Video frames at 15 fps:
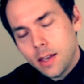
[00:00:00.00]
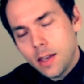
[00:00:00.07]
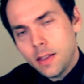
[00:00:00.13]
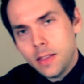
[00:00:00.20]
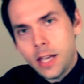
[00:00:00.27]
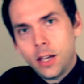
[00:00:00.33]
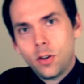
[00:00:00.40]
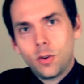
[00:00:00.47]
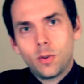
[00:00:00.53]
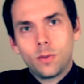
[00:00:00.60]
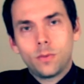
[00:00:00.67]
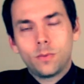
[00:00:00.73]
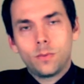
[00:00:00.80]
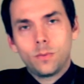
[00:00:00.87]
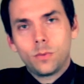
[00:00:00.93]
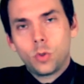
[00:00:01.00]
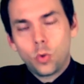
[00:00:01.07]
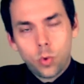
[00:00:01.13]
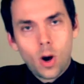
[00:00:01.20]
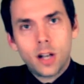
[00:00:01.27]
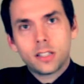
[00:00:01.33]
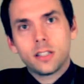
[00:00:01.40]
and they
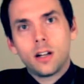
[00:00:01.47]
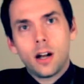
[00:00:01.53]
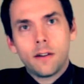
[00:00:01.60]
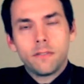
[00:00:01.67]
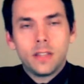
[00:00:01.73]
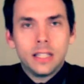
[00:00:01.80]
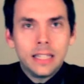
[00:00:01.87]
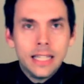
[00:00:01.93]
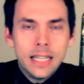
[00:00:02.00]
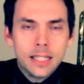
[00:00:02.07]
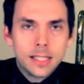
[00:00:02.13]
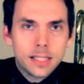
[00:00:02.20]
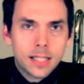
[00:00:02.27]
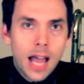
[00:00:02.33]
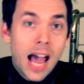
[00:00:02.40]
cross it off the list.